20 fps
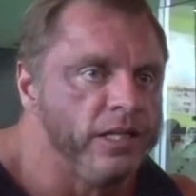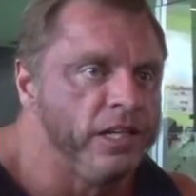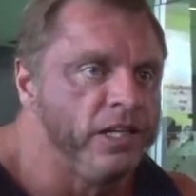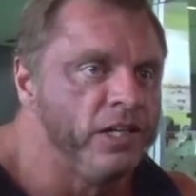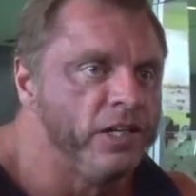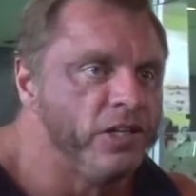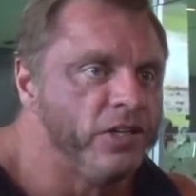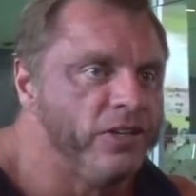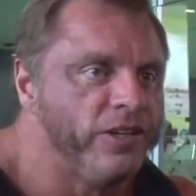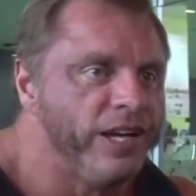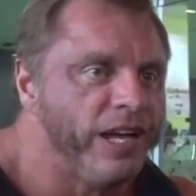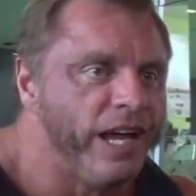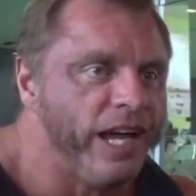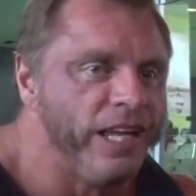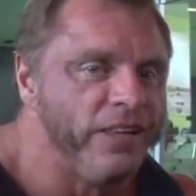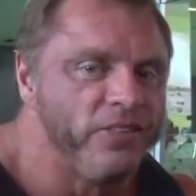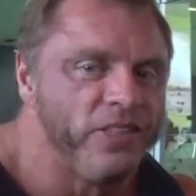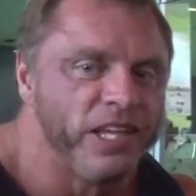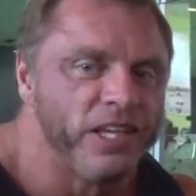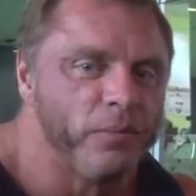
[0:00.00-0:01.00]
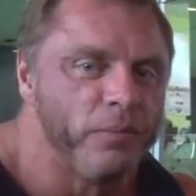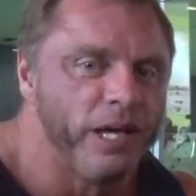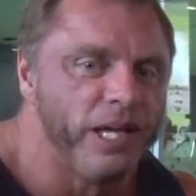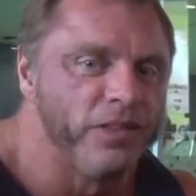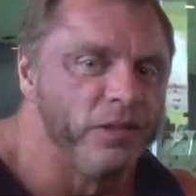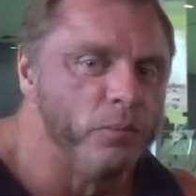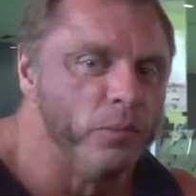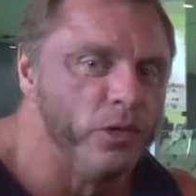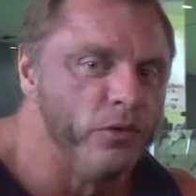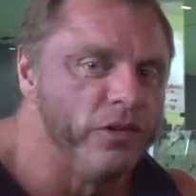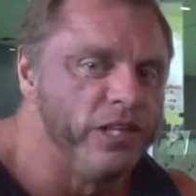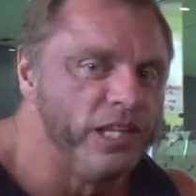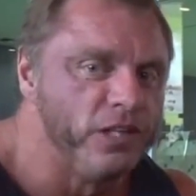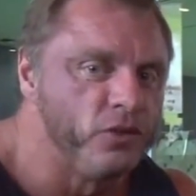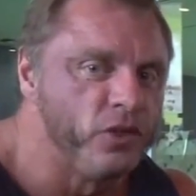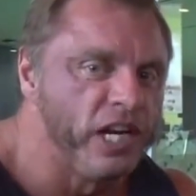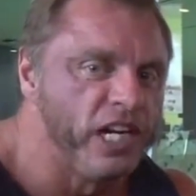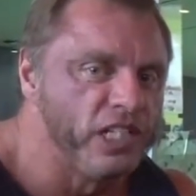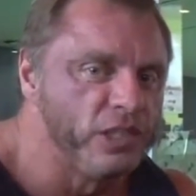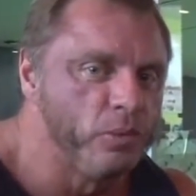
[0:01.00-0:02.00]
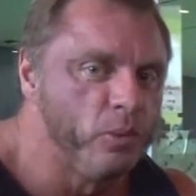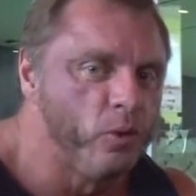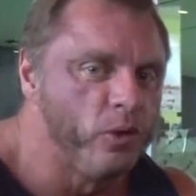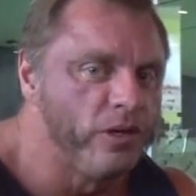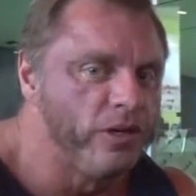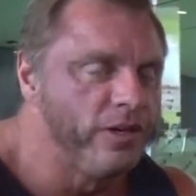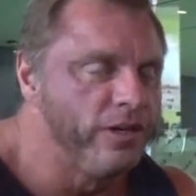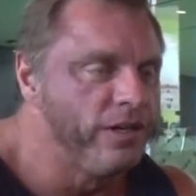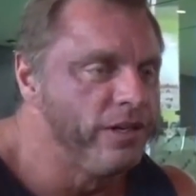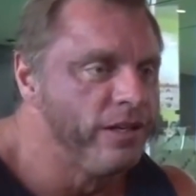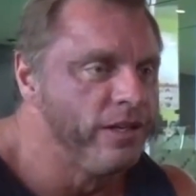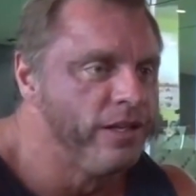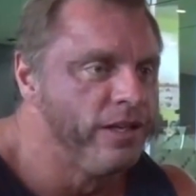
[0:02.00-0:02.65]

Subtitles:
you know, I think about the movie The Transporter.